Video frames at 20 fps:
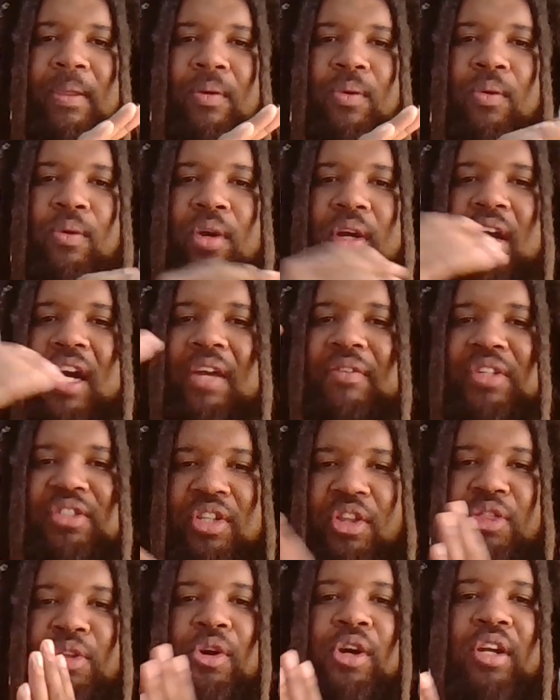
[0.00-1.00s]
or kind of it's a
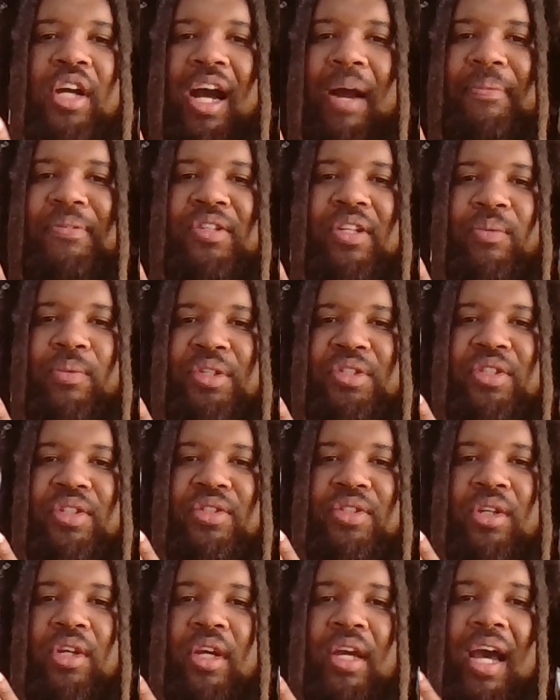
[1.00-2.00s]
third option, which
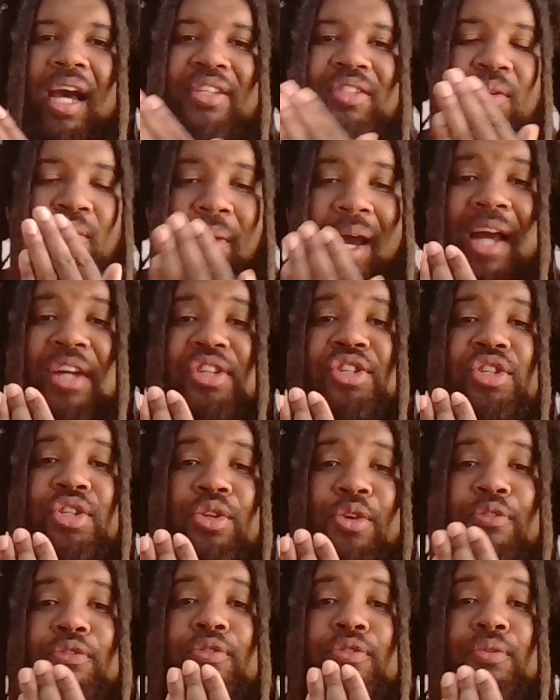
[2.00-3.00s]
is as a
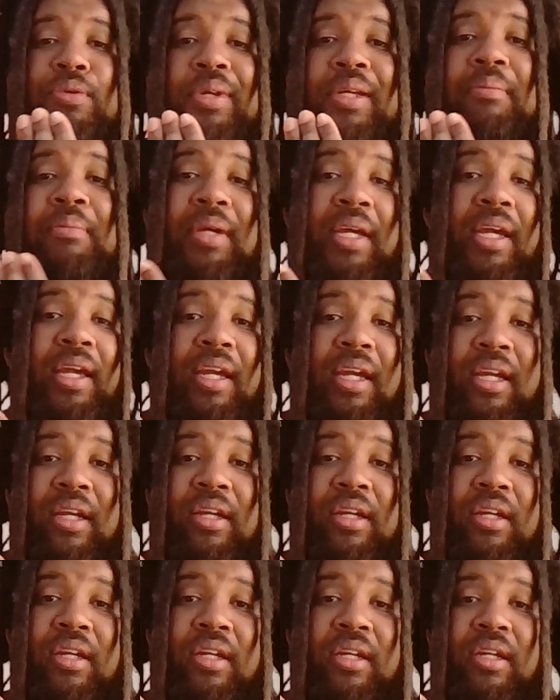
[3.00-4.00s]
rational, free
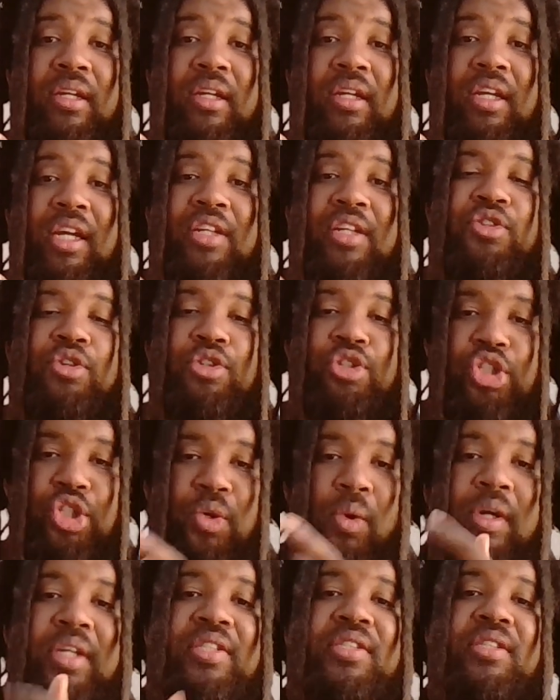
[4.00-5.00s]
being, it's your
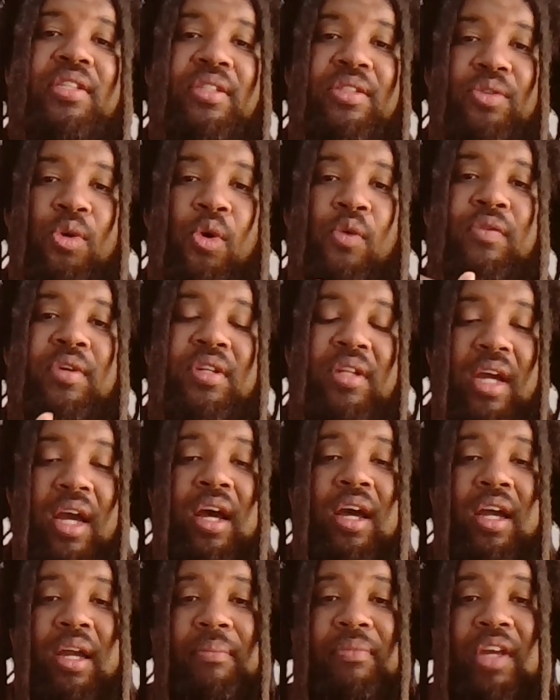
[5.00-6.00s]
choices over
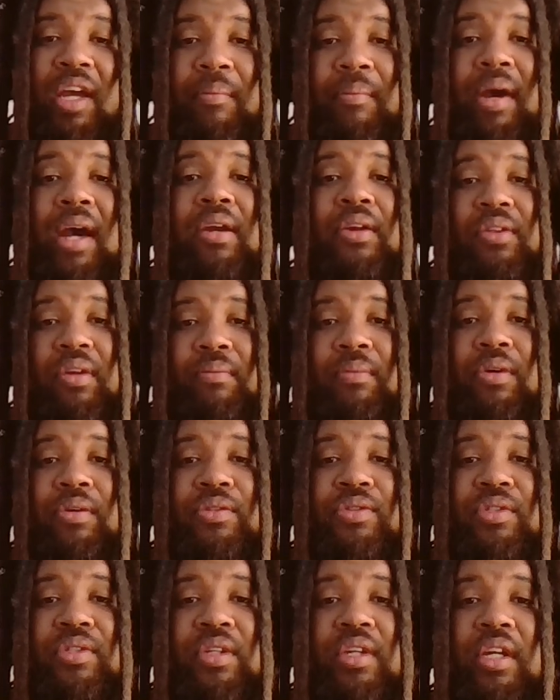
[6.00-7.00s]
time that matter the
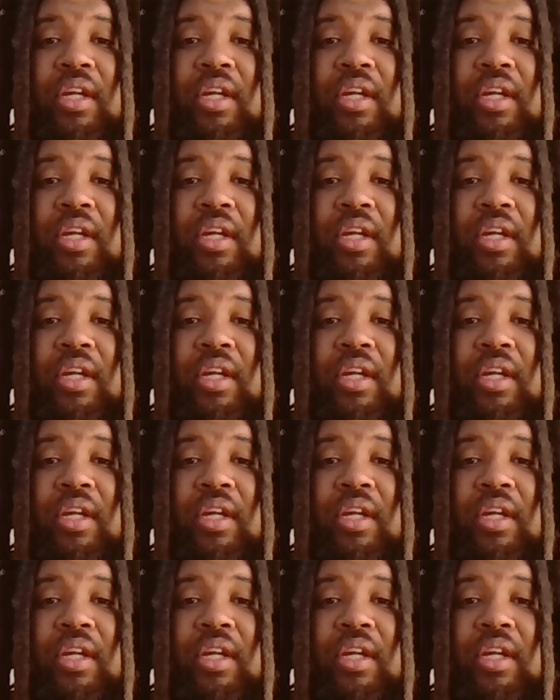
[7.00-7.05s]
most.